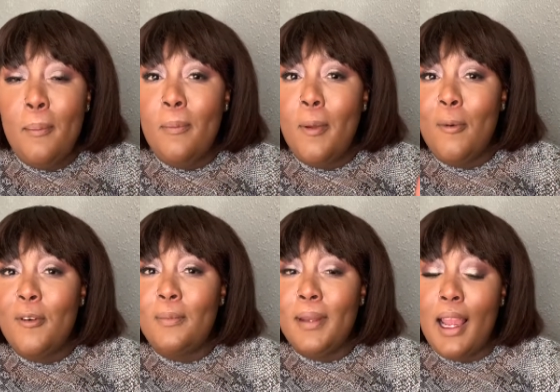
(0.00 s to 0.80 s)
people
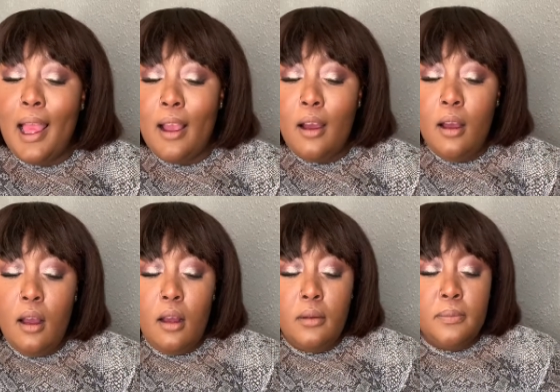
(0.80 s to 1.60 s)
would be like oh
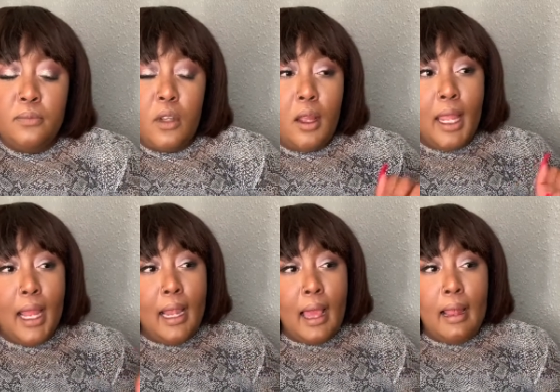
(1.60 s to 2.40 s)
okay
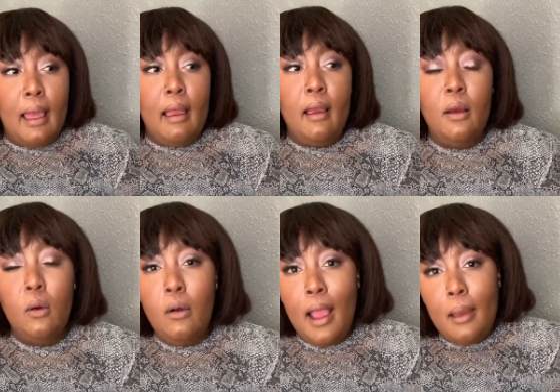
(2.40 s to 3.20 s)
lila
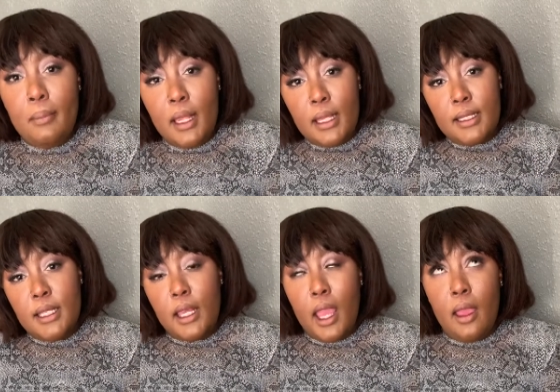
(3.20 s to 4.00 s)

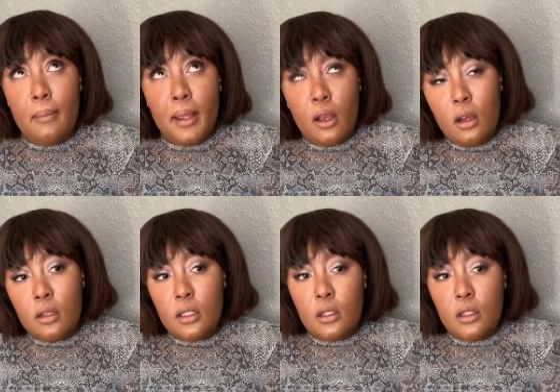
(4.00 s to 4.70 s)
ungamithi-ke because